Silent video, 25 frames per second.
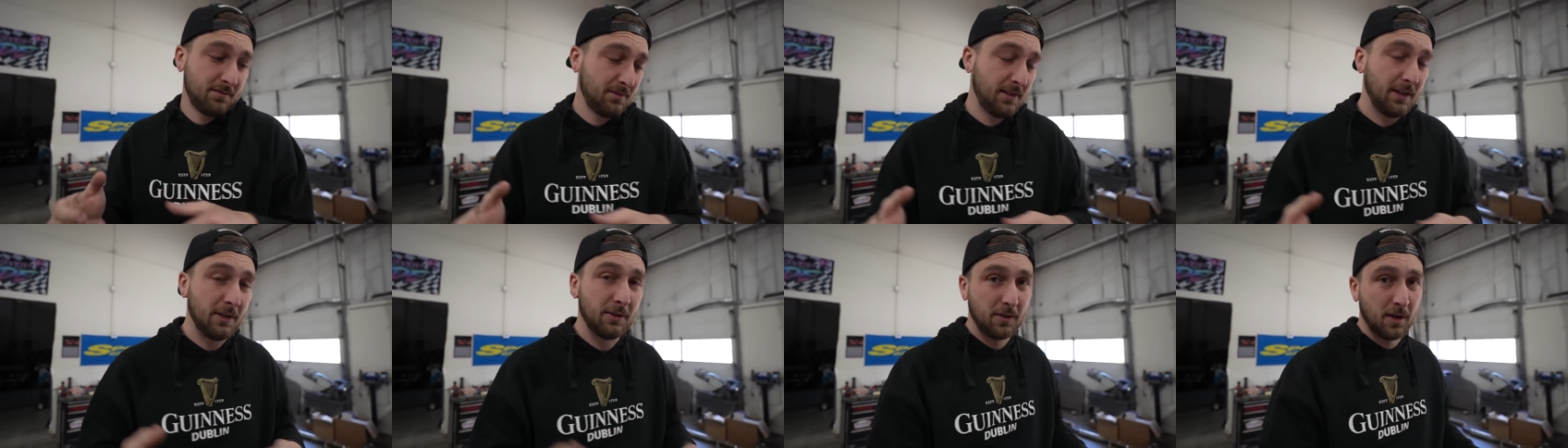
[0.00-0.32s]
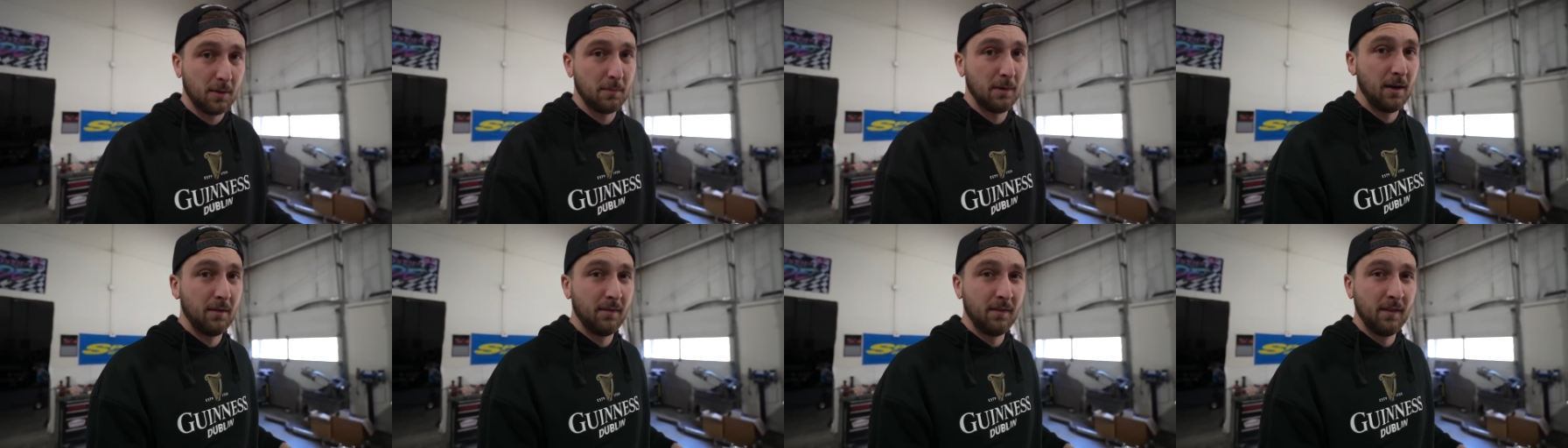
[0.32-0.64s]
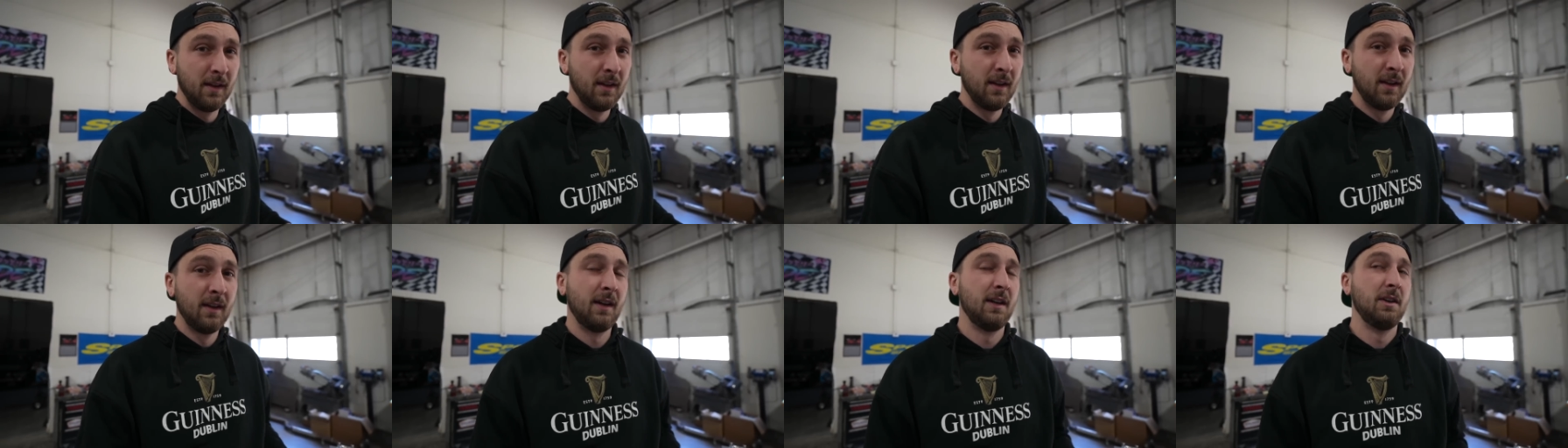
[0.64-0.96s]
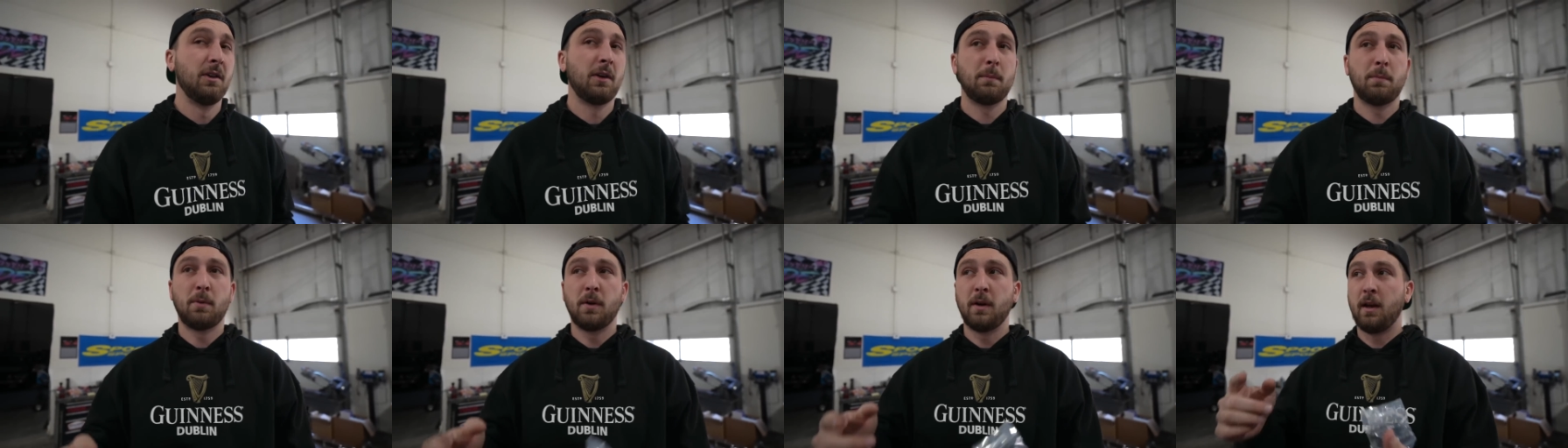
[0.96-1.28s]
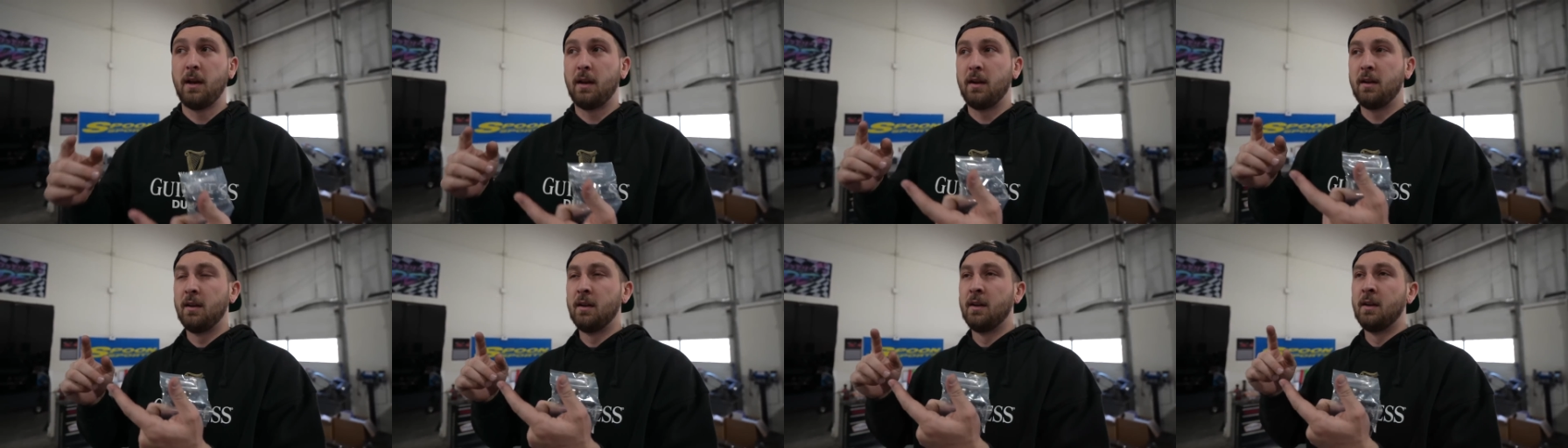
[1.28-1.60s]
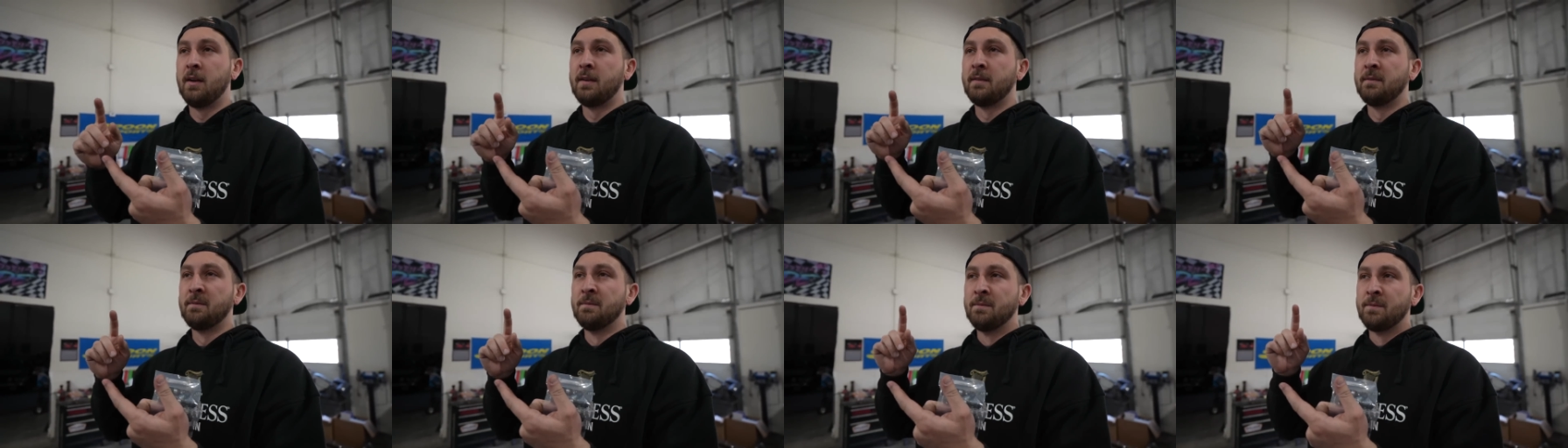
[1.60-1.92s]
It'll come up and you can put in
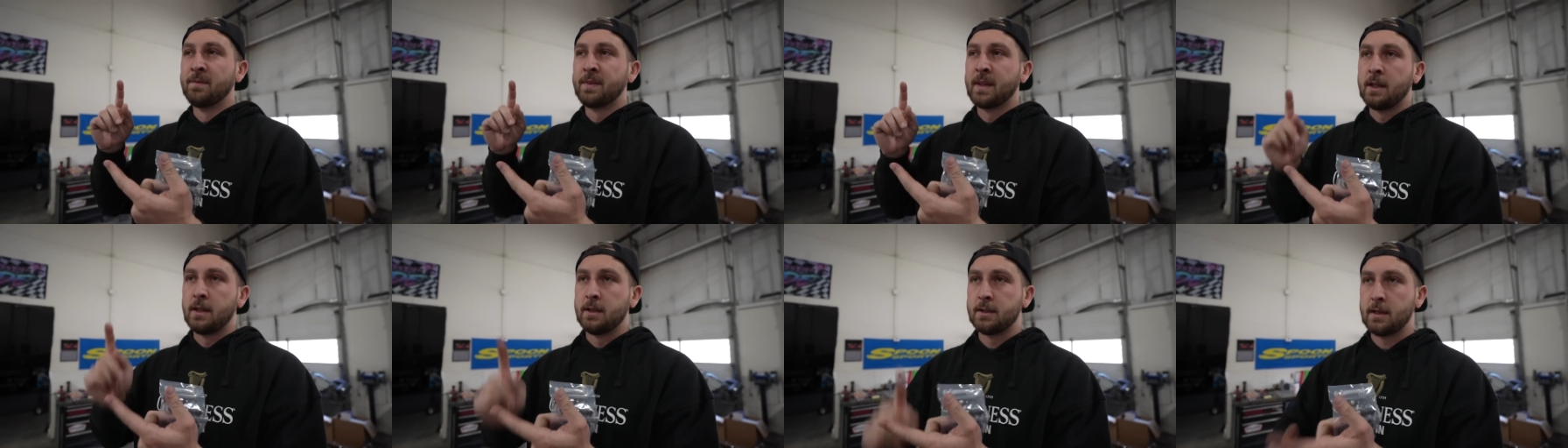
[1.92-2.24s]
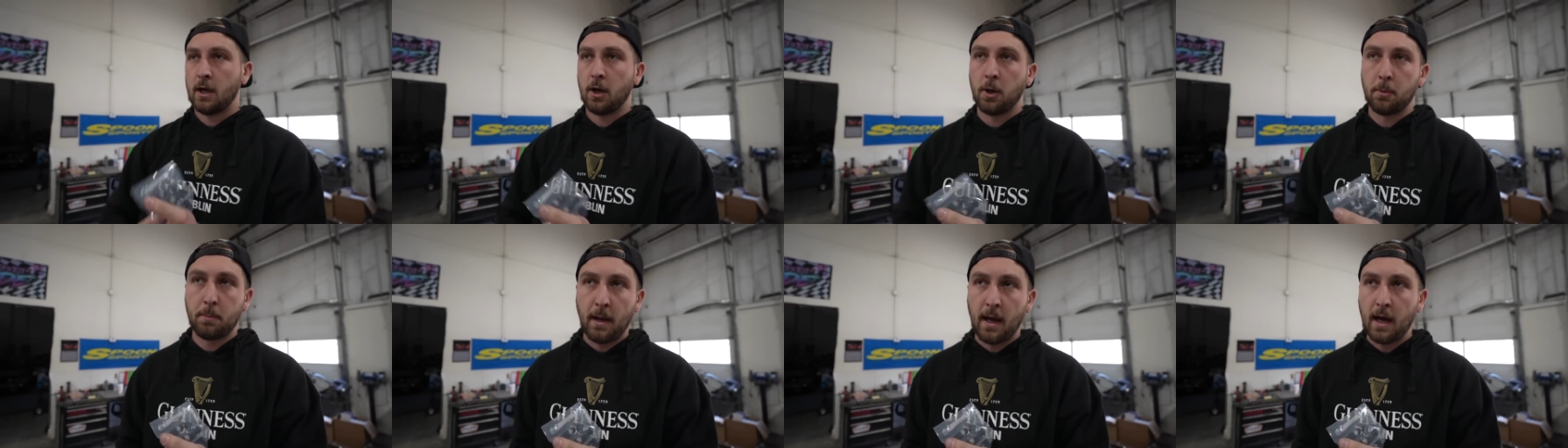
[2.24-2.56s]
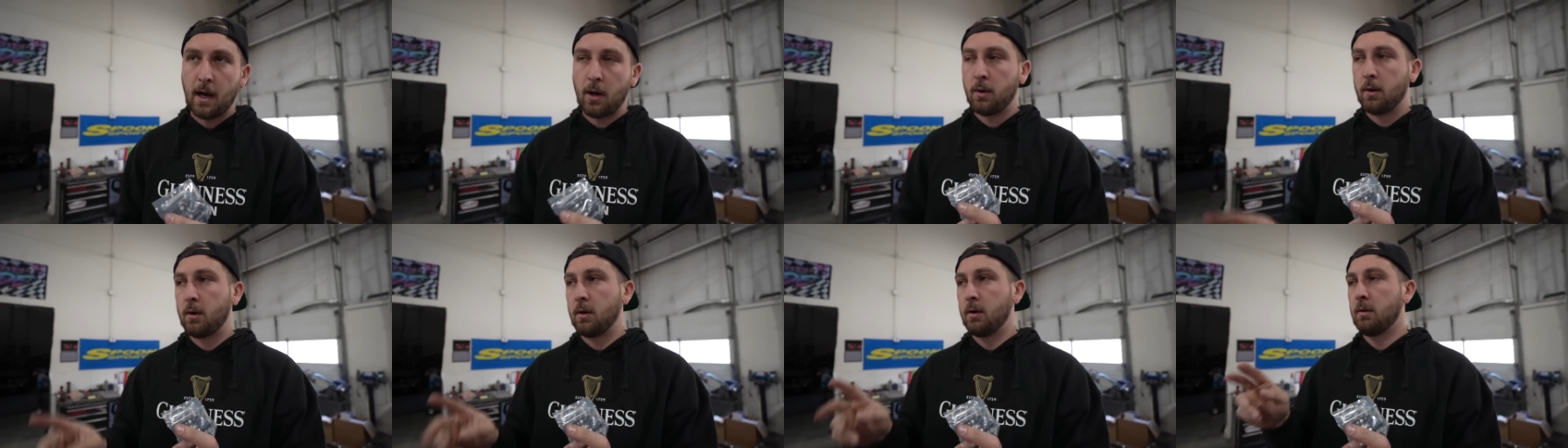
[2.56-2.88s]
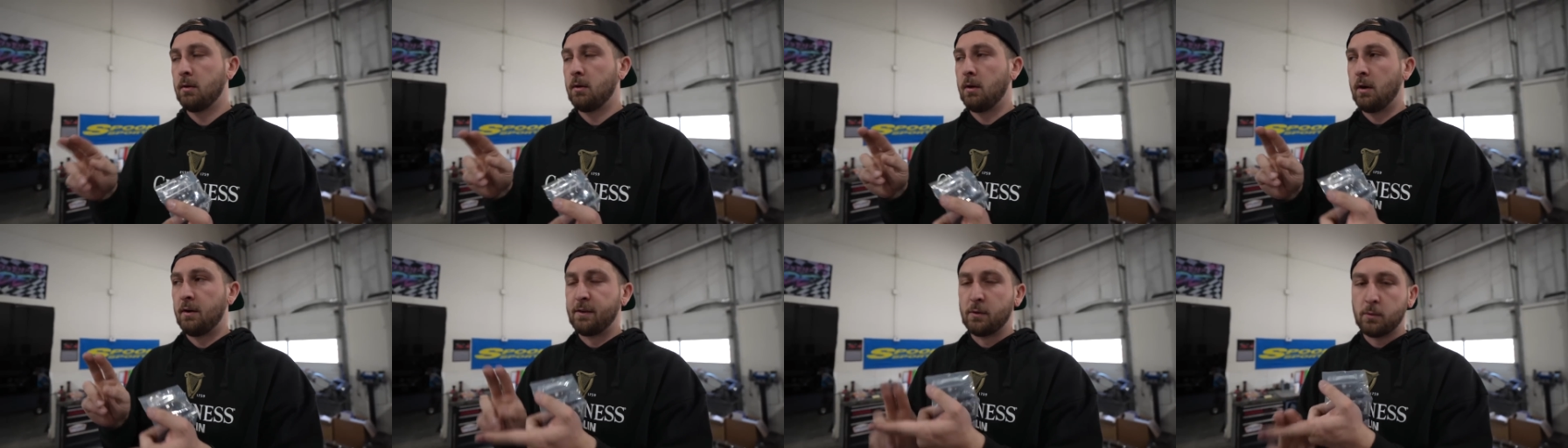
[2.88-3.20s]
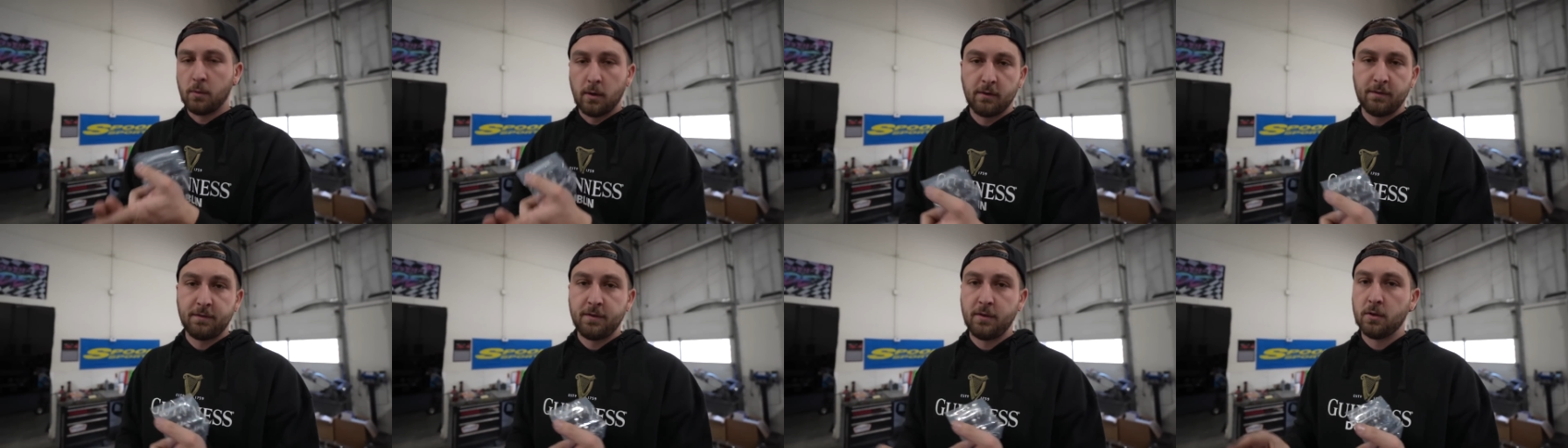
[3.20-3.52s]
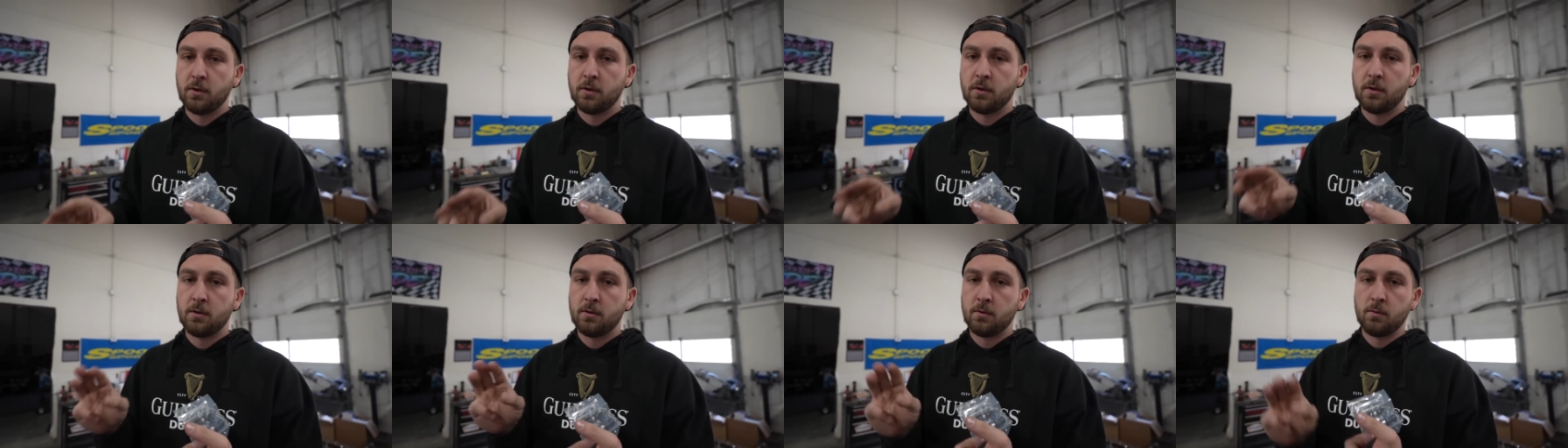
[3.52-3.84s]
desired power off of what
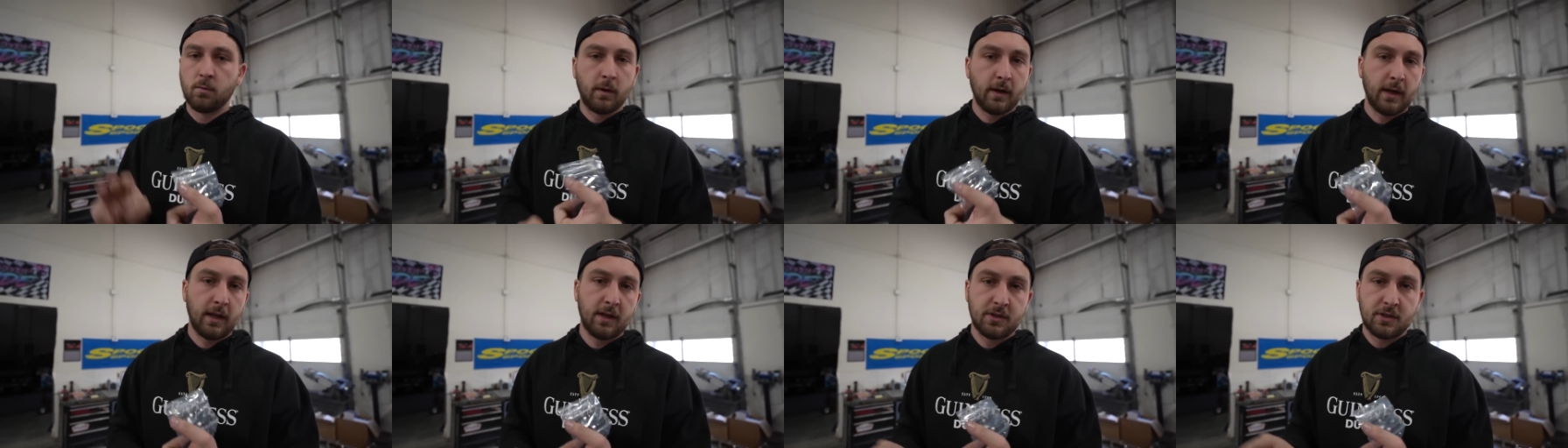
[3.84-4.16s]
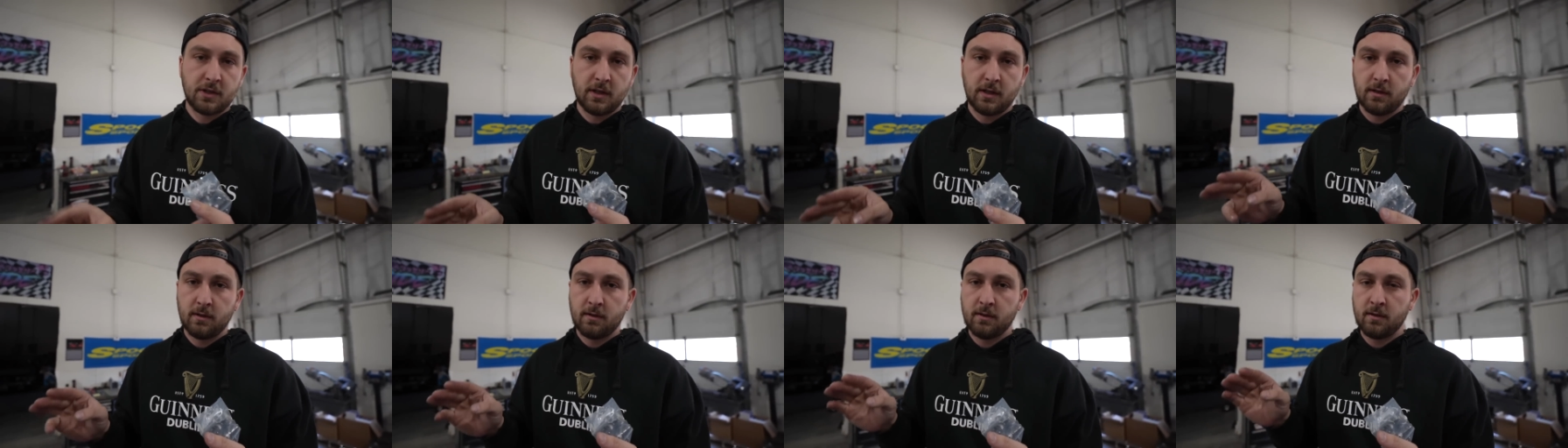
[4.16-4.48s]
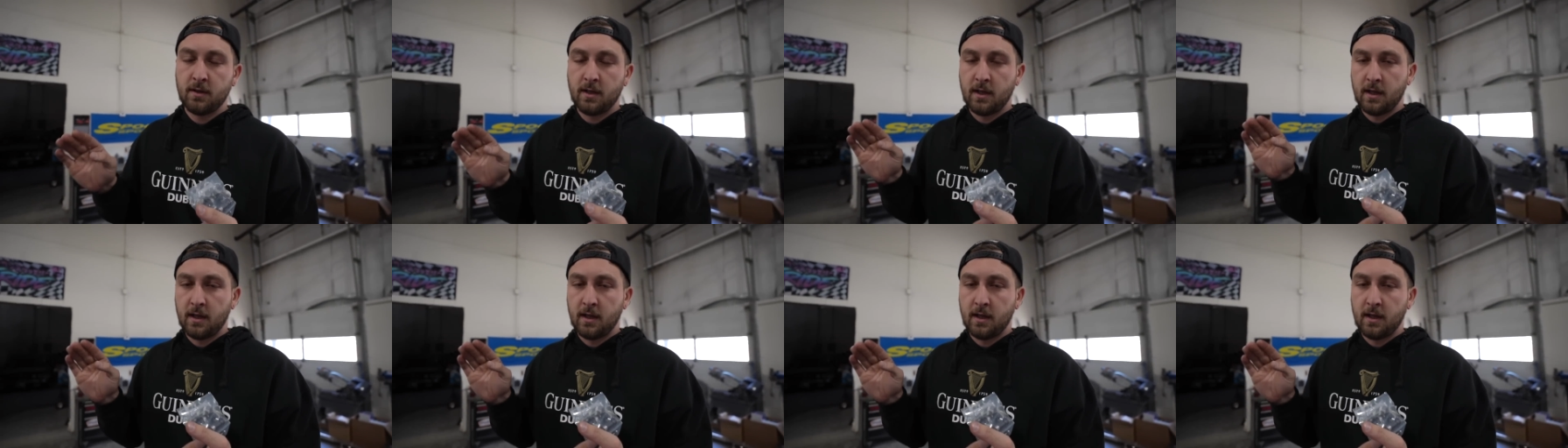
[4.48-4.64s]
fuel, what engine,